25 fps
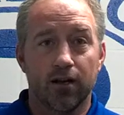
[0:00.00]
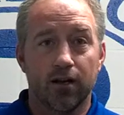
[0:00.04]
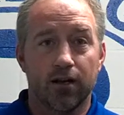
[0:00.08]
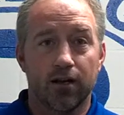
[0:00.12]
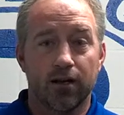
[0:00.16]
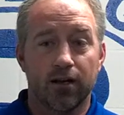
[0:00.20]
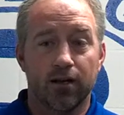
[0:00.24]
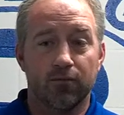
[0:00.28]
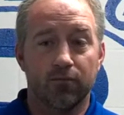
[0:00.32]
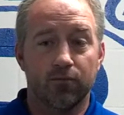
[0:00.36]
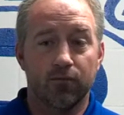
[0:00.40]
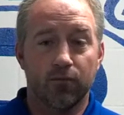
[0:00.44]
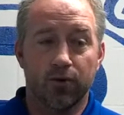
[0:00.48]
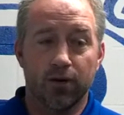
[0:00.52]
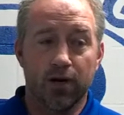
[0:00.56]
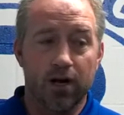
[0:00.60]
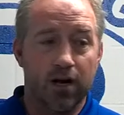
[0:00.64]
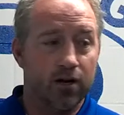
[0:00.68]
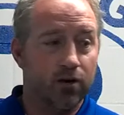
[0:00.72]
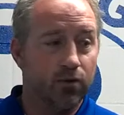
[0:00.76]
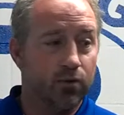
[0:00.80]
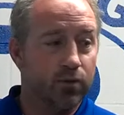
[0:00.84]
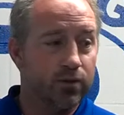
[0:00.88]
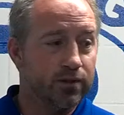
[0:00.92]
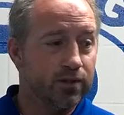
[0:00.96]
and we're
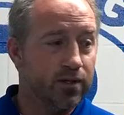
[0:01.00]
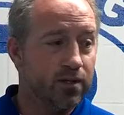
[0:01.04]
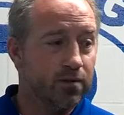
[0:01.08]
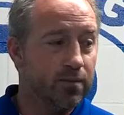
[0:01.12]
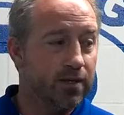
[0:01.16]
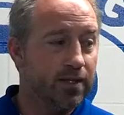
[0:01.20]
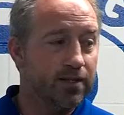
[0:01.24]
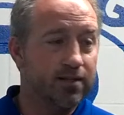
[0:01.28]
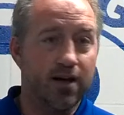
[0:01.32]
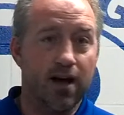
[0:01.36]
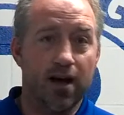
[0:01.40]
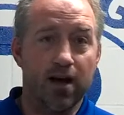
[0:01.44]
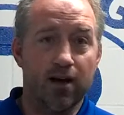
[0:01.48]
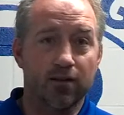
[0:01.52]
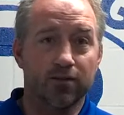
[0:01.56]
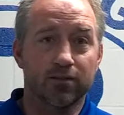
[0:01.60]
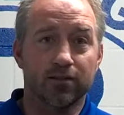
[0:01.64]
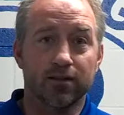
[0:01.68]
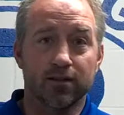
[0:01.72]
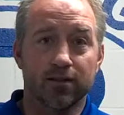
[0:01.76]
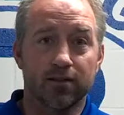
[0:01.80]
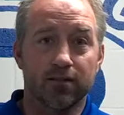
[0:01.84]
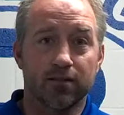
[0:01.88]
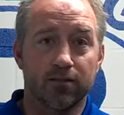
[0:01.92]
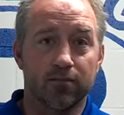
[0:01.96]
not always going to be
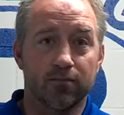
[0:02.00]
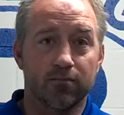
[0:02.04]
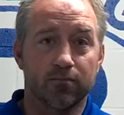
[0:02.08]
talented,